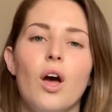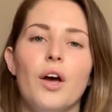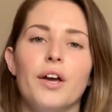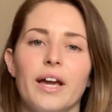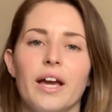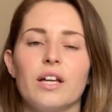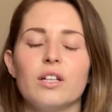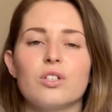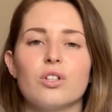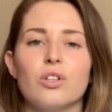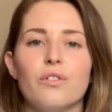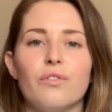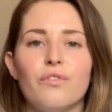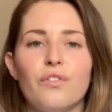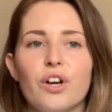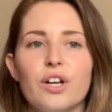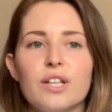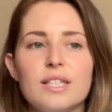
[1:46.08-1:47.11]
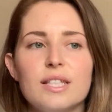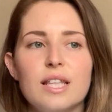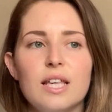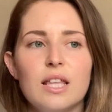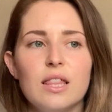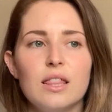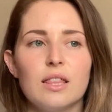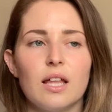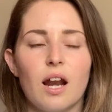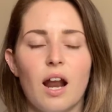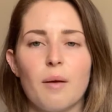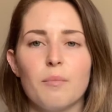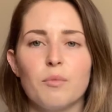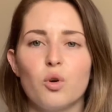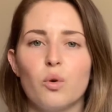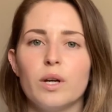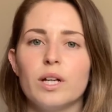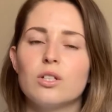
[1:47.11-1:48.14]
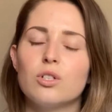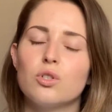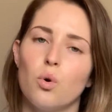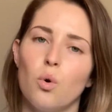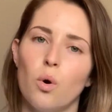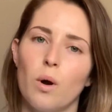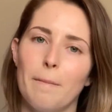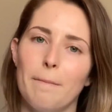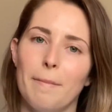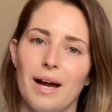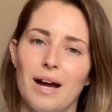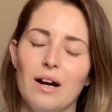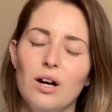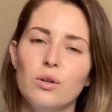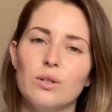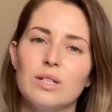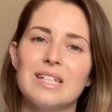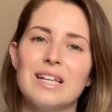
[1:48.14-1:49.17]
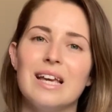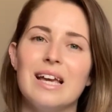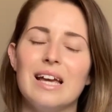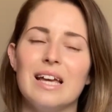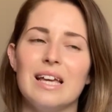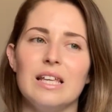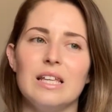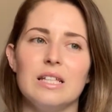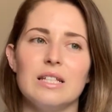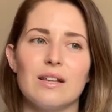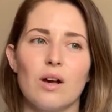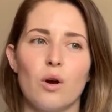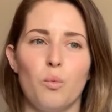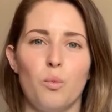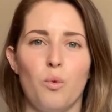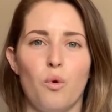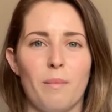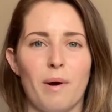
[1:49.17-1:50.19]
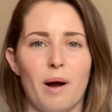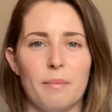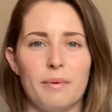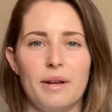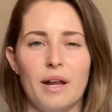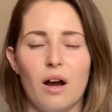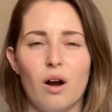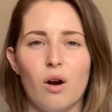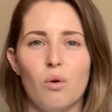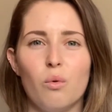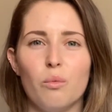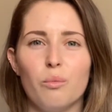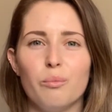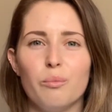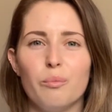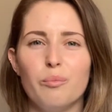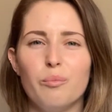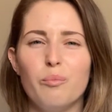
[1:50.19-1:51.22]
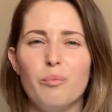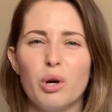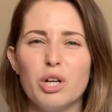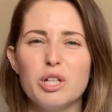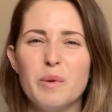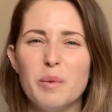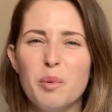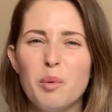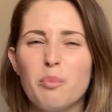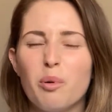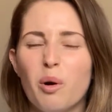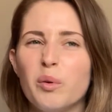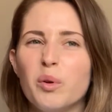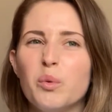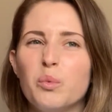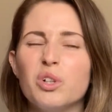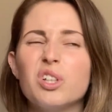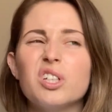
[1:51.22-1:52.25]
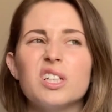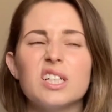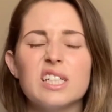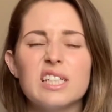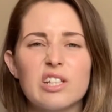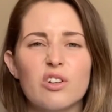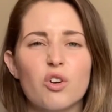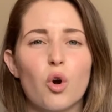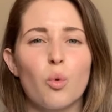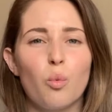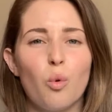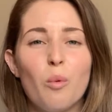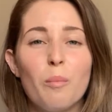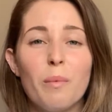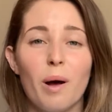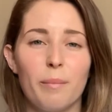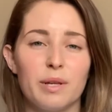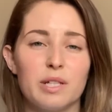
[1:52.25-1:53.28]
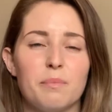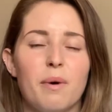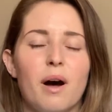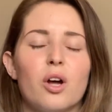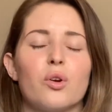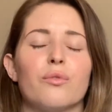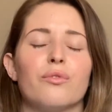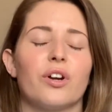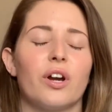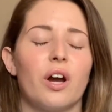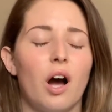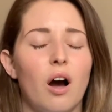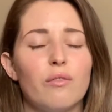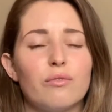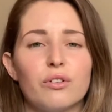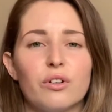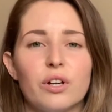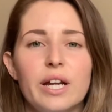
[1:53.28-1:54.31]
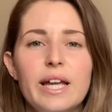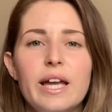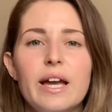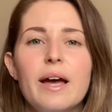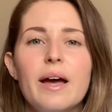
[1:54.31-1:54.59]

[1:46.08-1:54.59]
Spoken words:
Okay, so the first thing that I'm going to talk about is a warm-up. Now, most people probably wouldn't consider a warm-up as part of recovery,